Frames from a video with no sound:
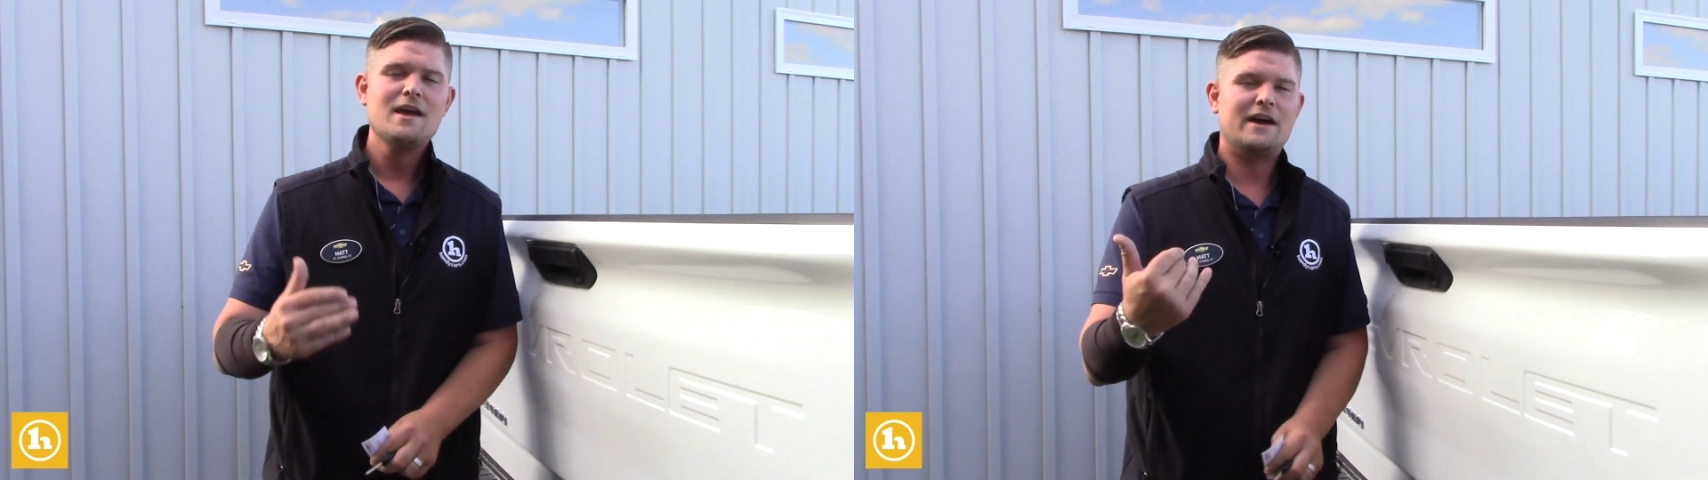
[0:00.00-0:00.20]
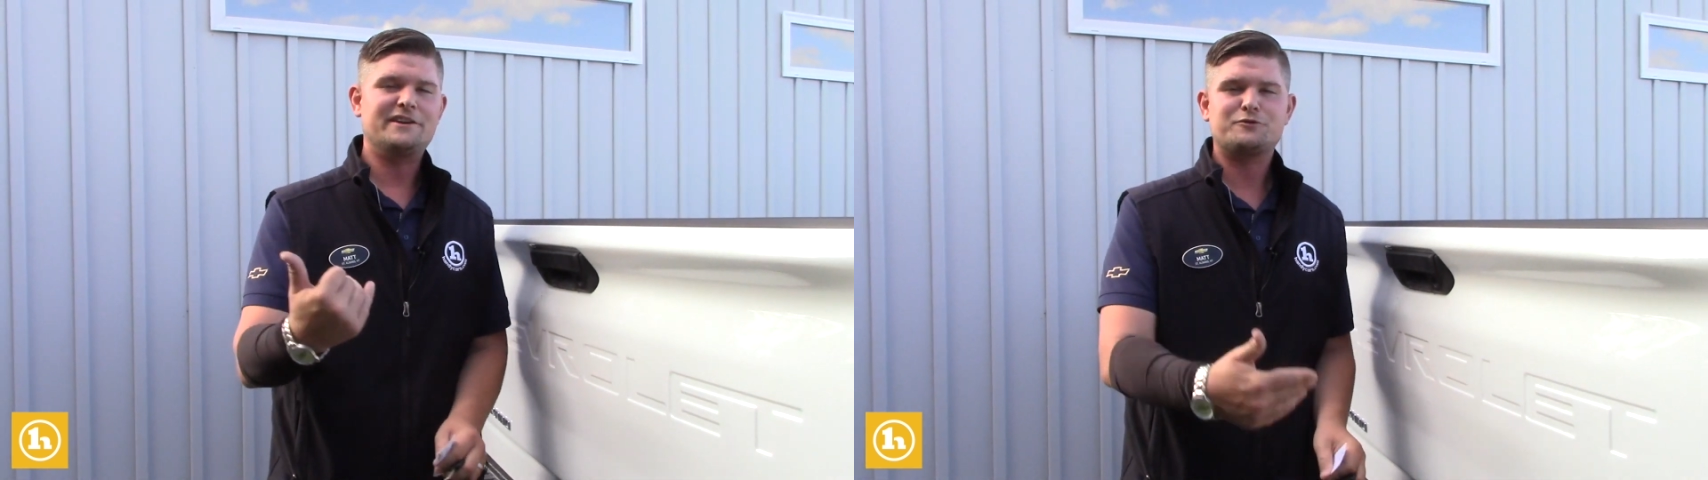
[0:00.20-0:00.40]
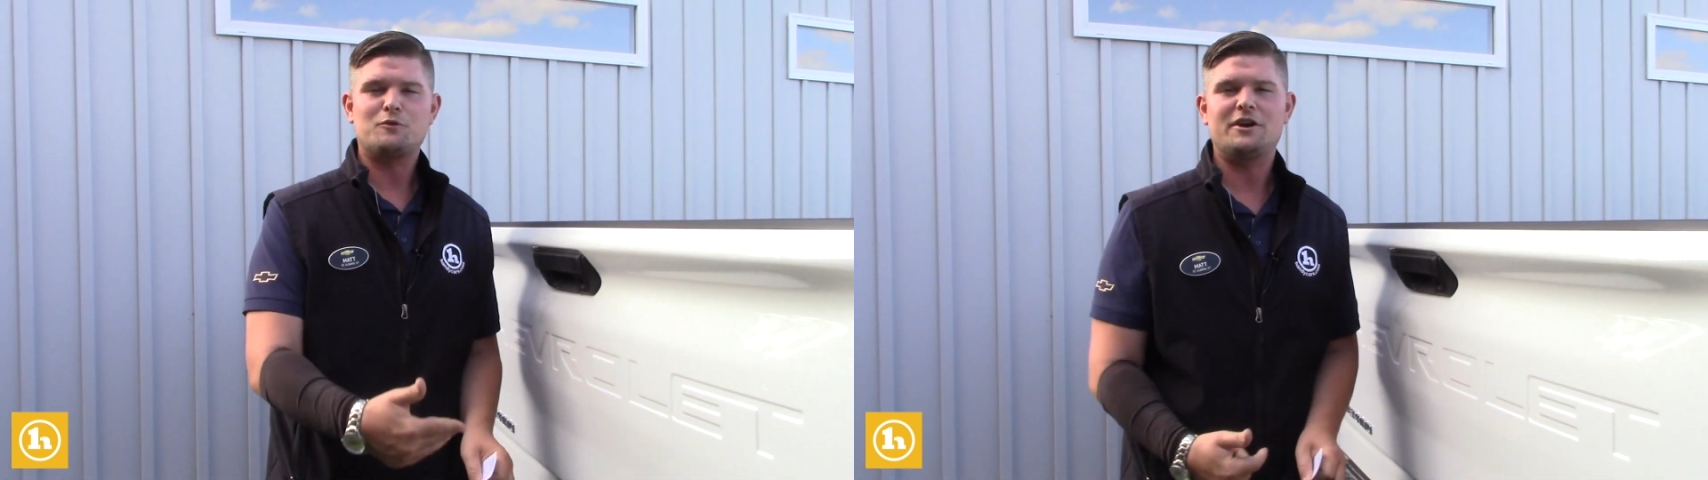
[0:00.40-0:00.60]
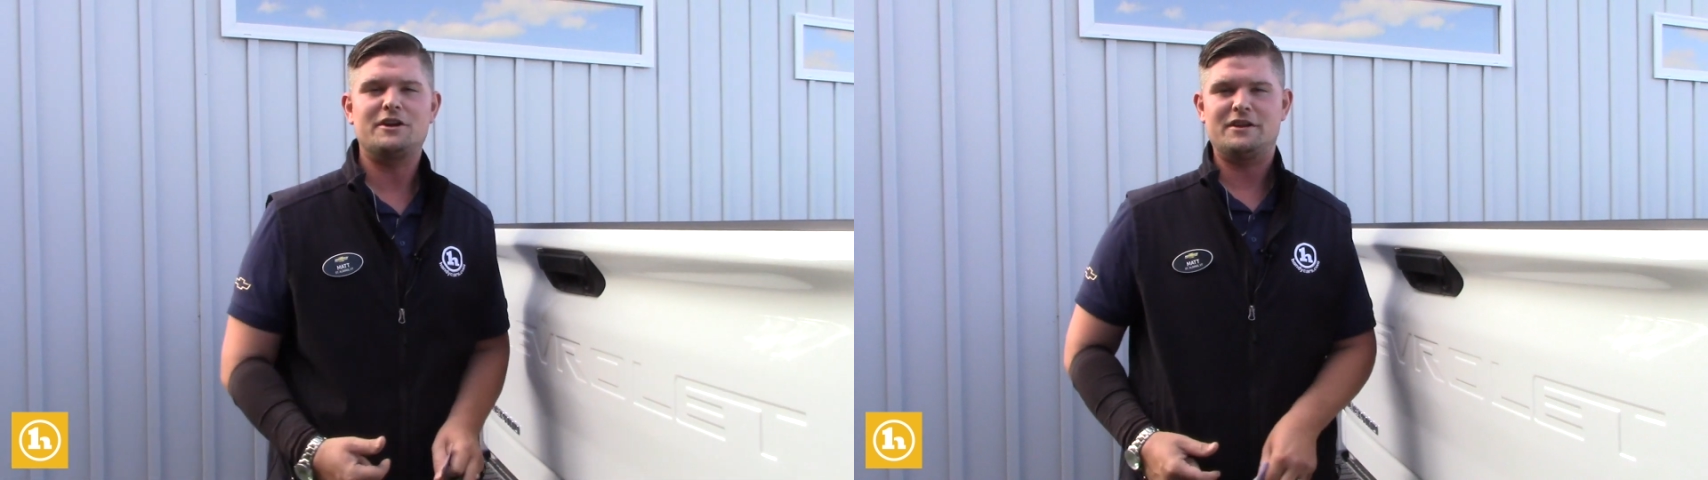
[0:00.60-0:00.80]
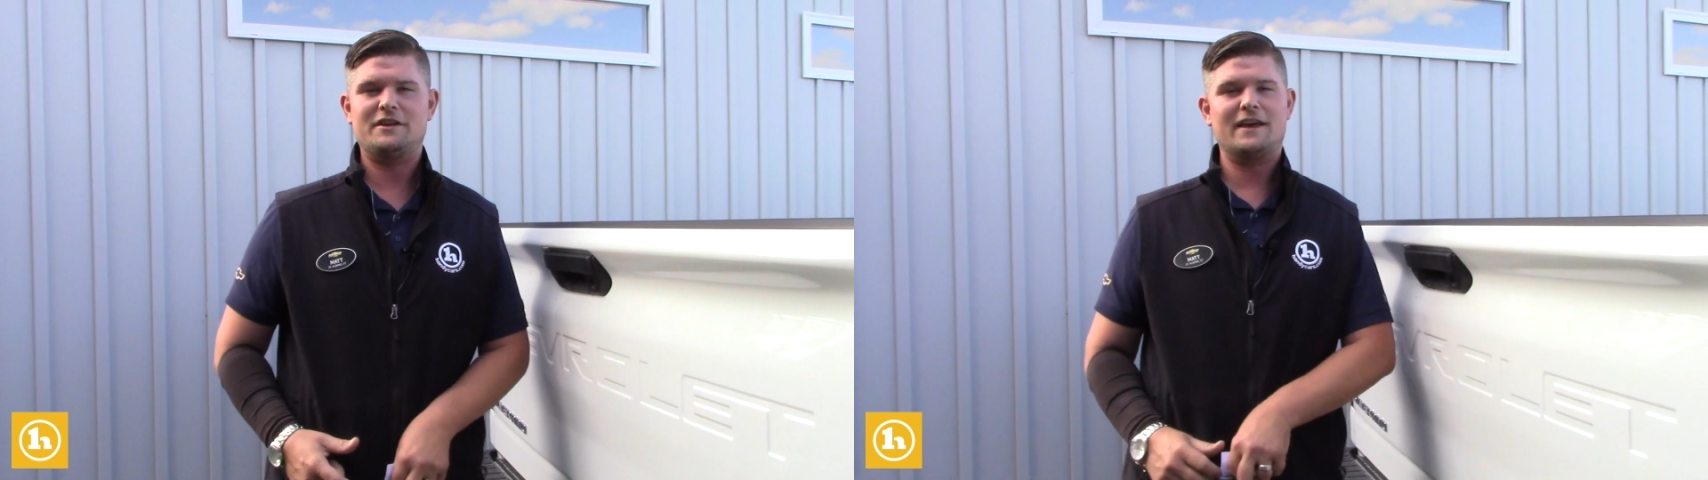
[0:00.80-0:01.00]
I just
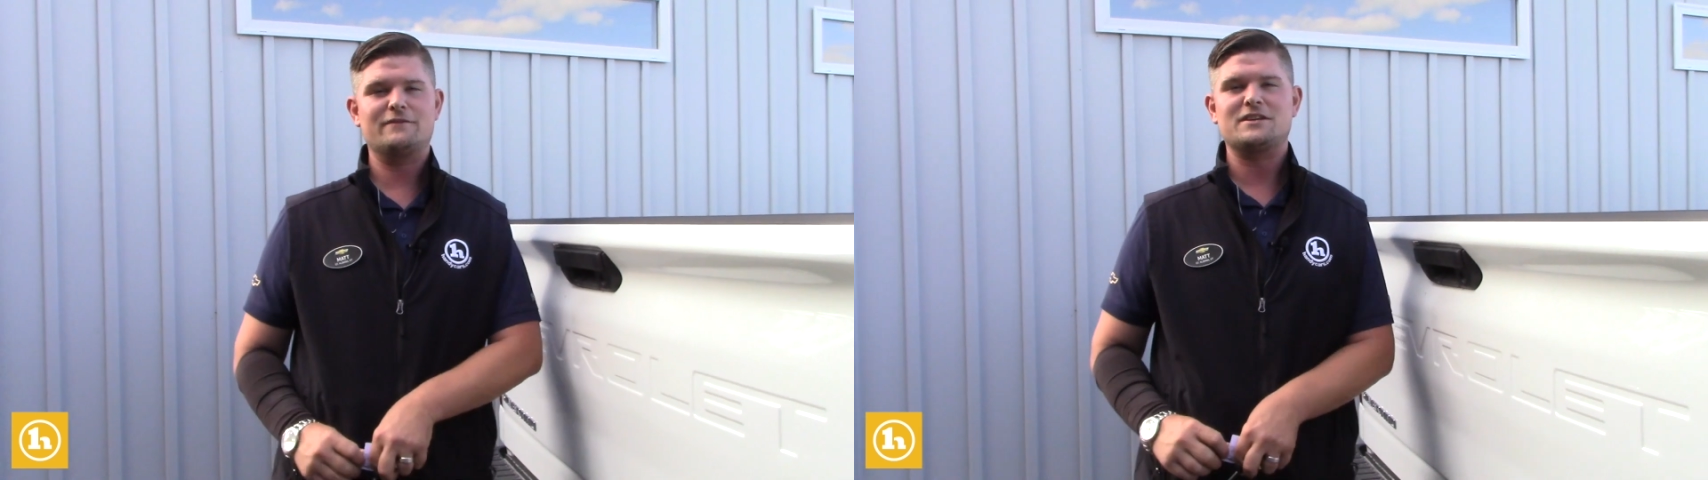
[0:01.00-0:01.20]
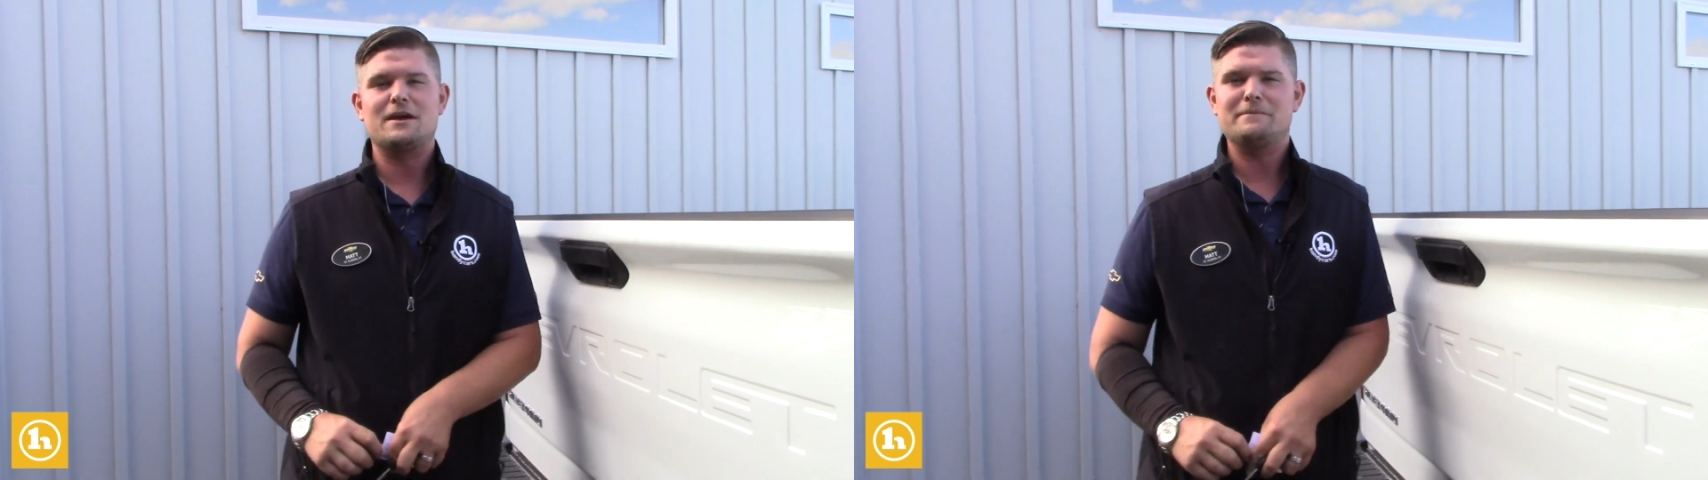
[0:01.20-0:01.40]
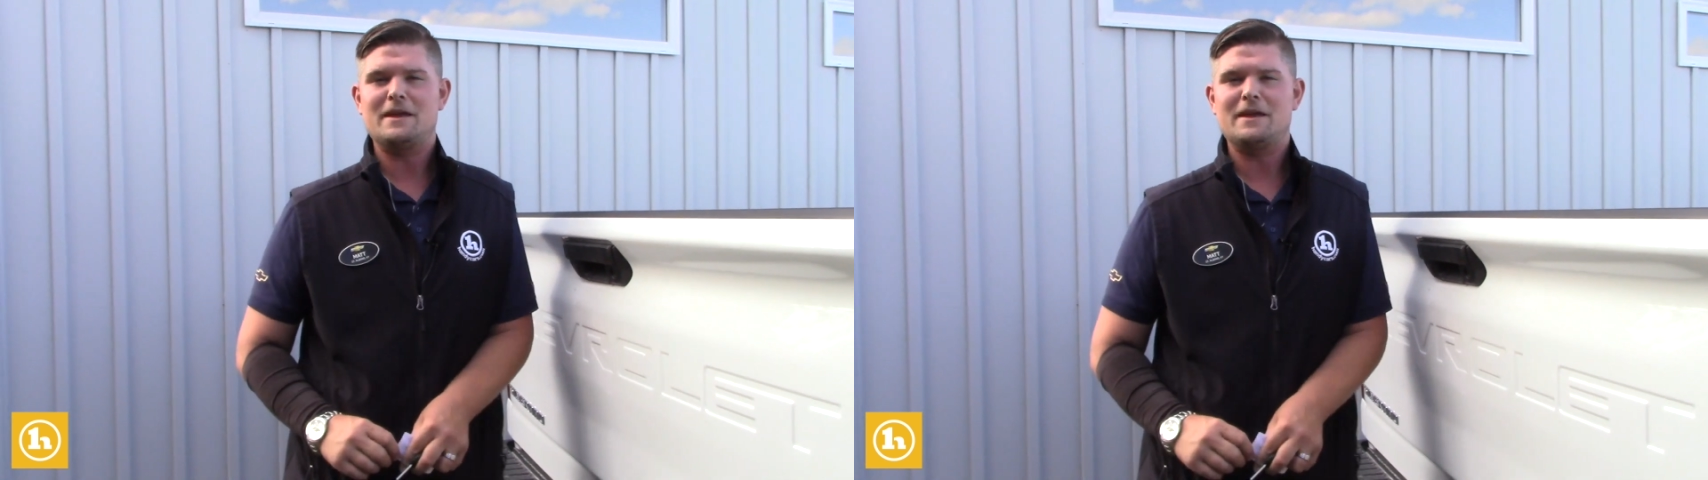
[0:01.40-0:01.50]
wanted you to give something